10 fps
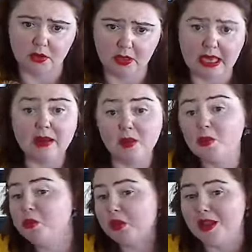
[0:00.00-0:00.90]
colour
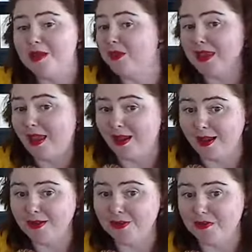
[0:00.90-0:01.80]
coordinate my
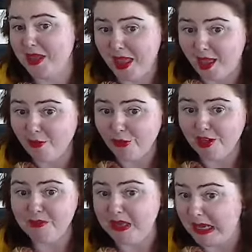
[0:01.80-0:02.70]
yarn, my outfit,
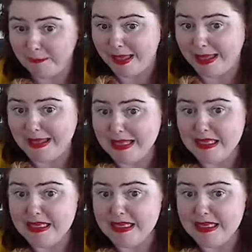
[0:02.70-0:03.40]
my lippy.